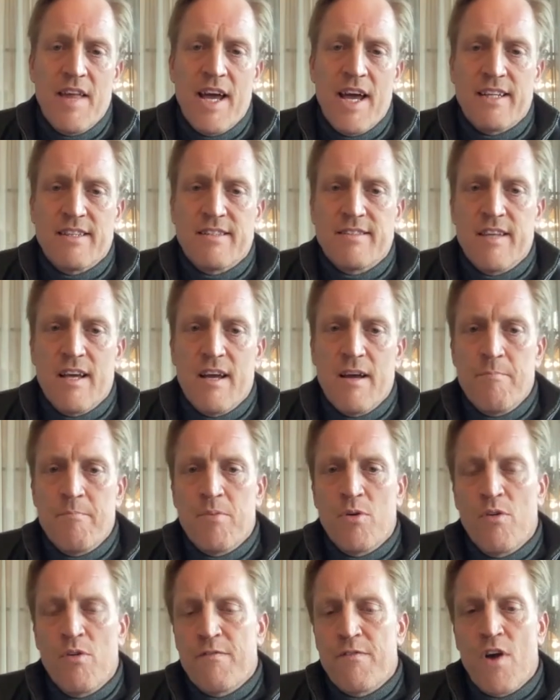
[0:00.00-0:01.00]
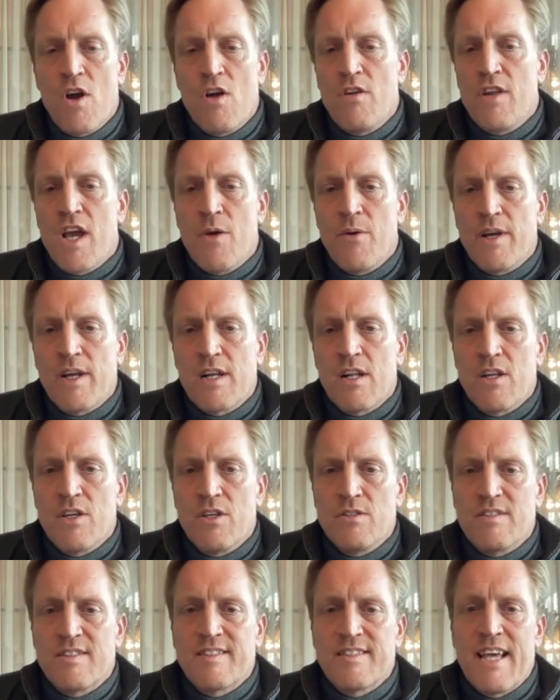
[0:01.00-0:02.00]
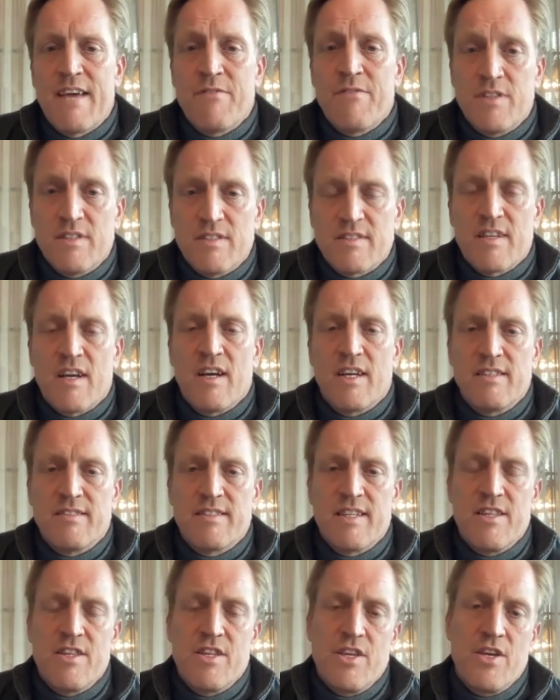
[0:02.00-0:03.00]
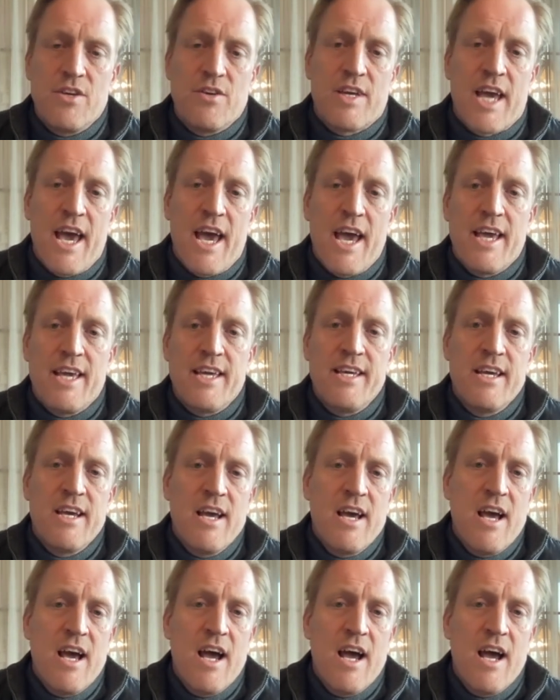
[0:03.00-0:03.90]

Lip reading: that portfolio includes seven sites in the UK,